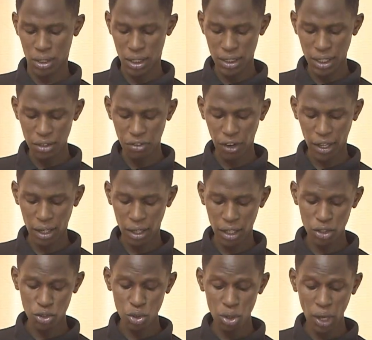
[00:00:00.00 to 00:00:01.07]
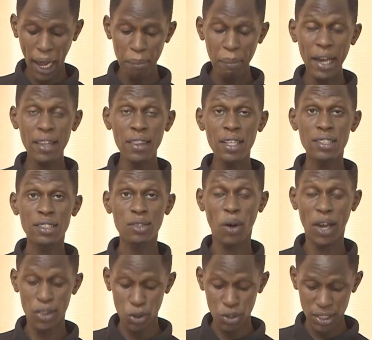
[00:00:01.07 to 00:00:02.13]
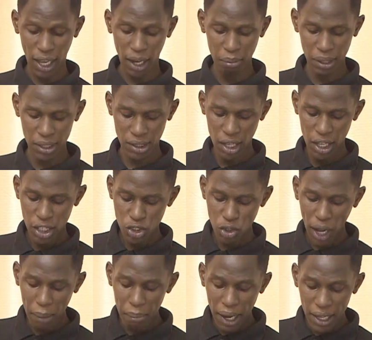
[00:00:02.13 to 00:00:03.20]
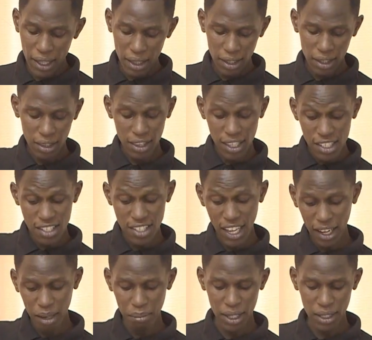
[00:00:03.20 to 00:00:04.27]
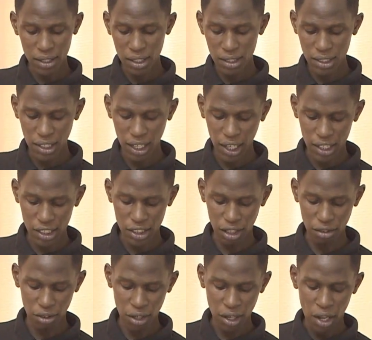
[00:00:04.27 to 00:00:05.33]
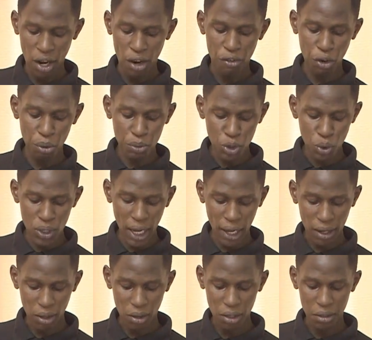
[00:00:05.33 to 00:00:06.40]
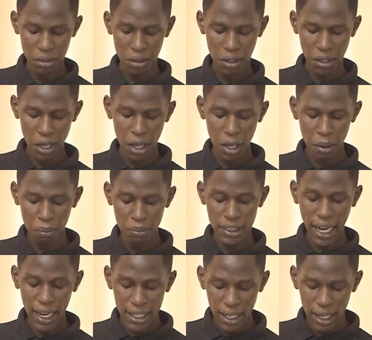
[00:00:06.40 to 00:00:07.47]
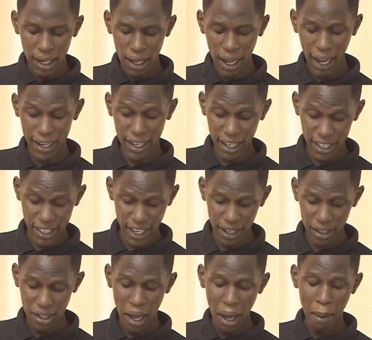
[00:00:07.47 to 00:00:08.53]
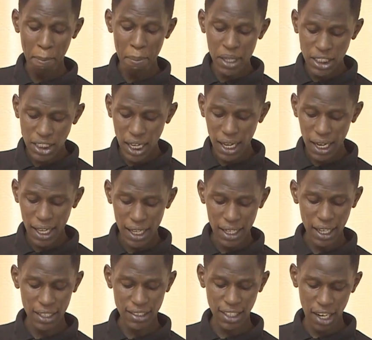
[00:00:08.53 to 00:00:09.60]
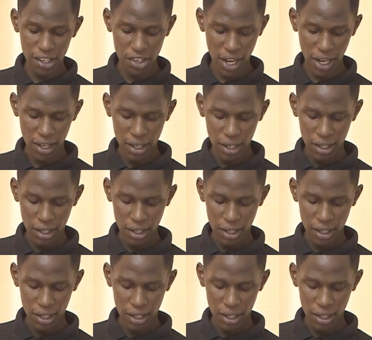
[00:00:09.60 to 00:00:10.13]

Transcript: Is that fine? And so among this were those young men. So among these young men, this is an addition, from Judah, Daniel, Hananiah, Mishael, and Azariah.